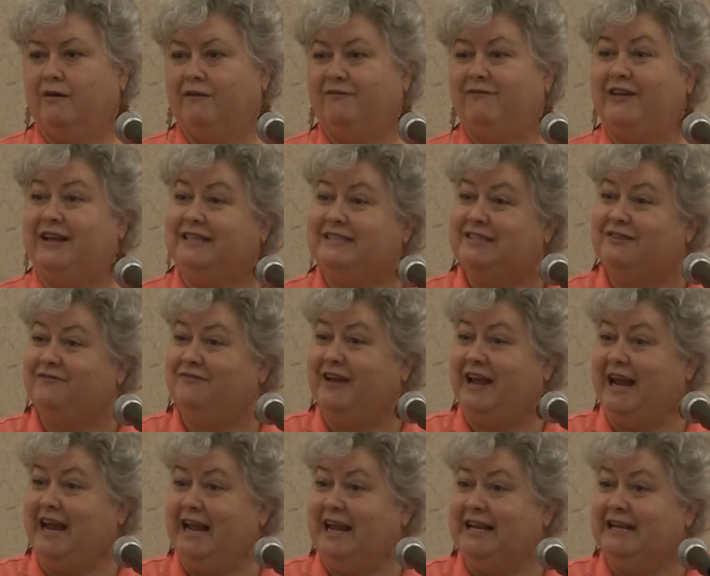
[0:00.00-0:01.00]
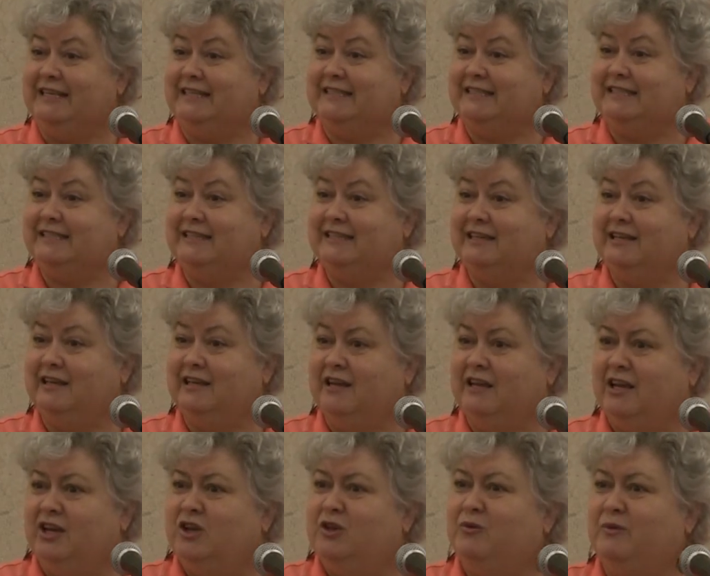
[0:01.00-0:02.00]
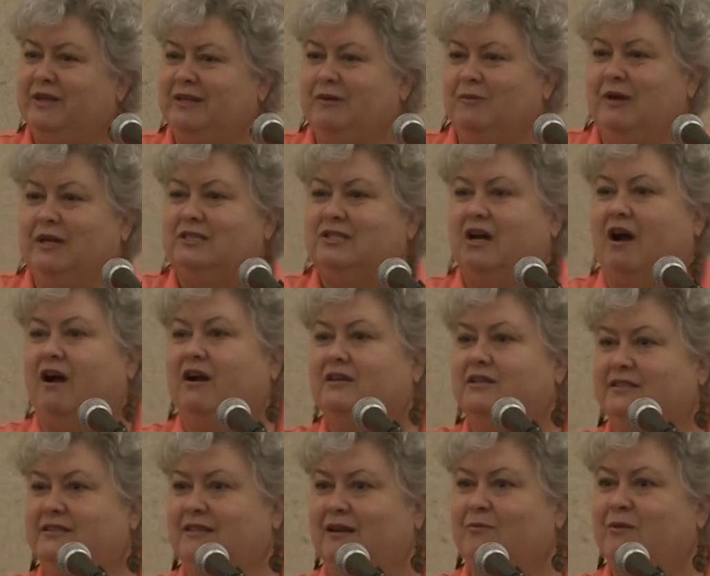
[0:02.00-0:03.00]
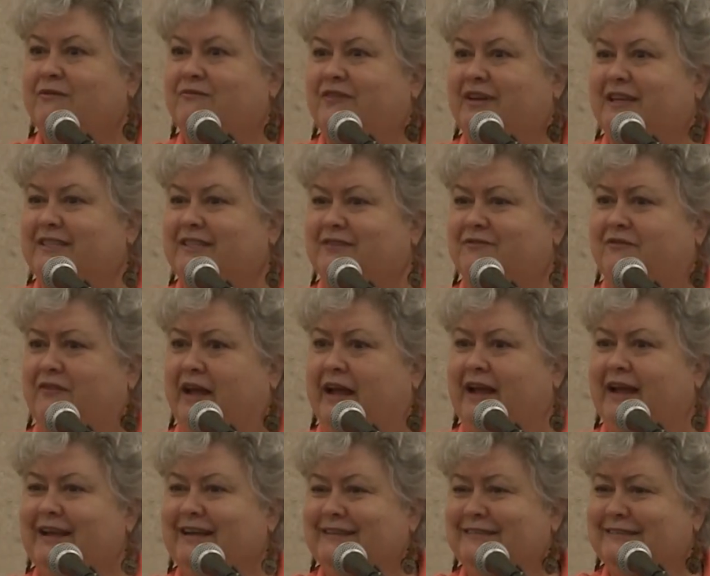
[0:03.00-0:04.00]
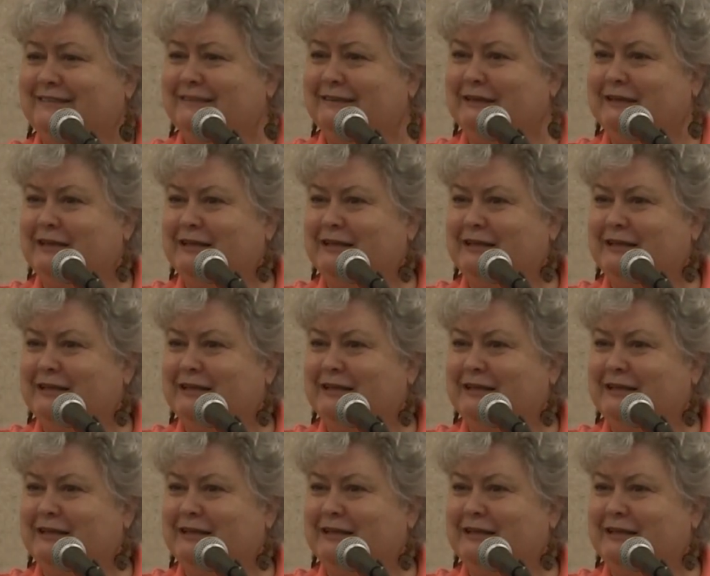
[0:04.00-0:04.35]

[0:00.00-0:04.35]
Face to face. You really want to talk to someone face to face?